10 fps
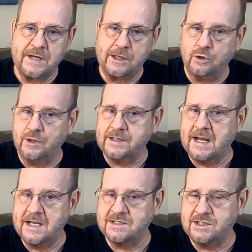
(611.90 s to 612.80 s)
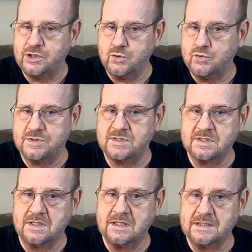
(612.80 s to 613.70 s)
take a look at
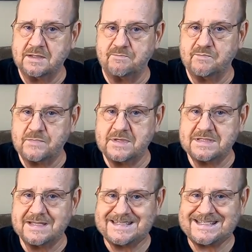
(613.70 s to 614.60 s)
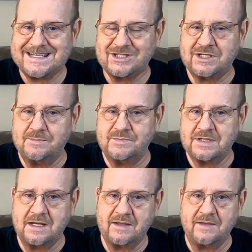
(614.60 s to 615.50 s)
Hiseeu's
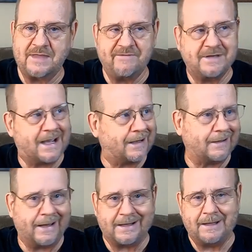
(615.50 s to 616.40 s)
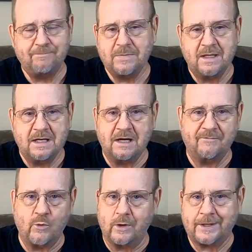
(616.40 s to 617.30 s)
systems. They've got like
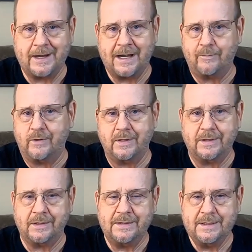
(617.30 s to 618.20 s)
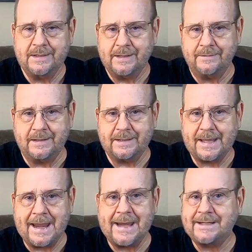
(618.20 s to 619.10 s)
a 4-camera,
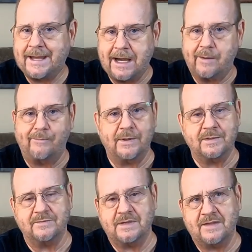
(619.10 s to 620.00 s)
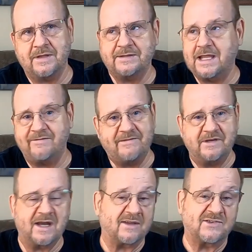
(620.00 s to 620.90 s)
8-camera. I think they've
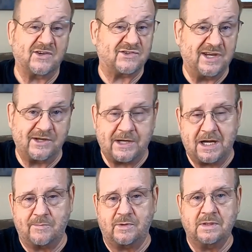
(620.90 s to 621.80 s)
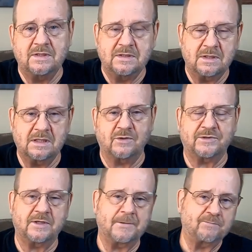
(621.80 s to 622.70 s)
even got a 16-camera
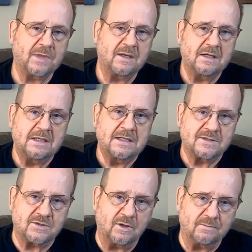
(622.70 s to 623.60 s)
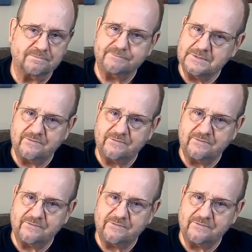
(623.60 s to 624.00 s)
out there. So